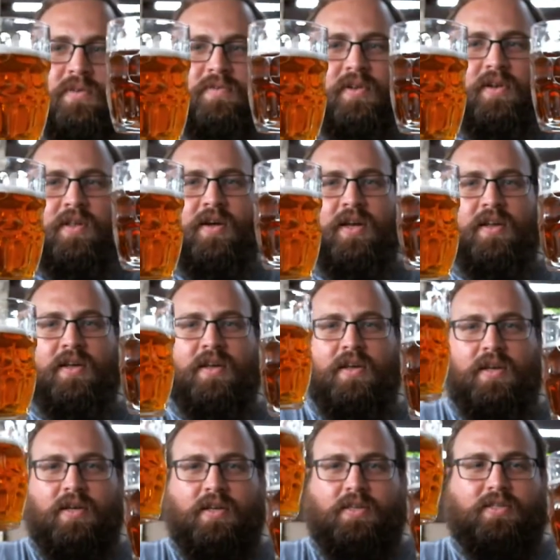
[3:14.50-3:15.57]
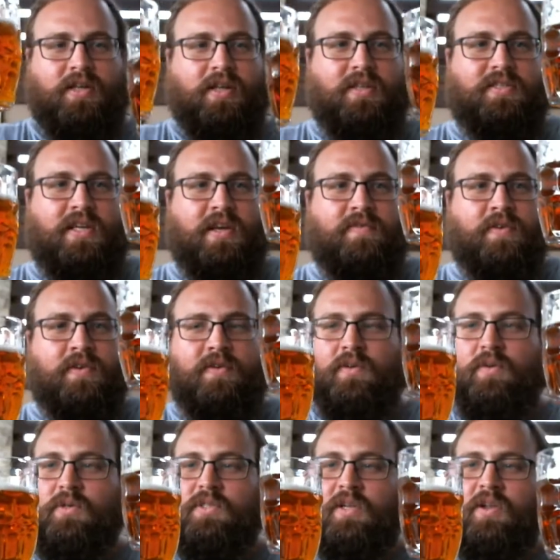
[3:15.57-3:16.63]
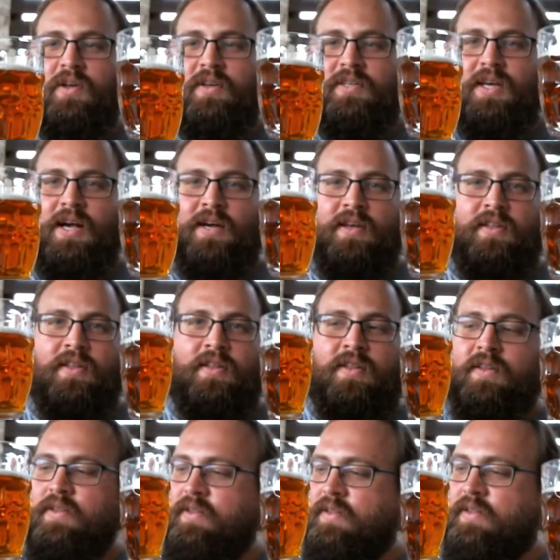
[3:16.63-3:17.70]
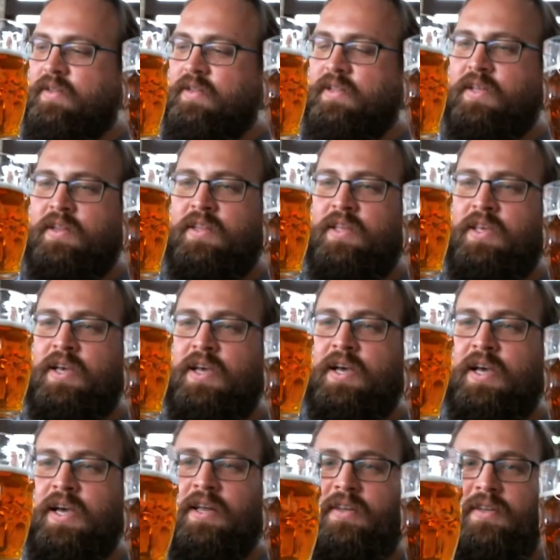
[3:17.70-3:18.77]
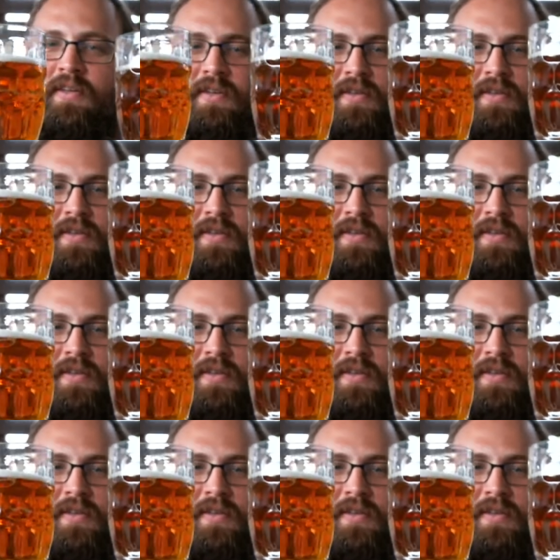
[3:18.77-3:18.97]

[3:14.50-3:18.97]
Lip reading: of the light. So the 7 looks a lot darker than the 8.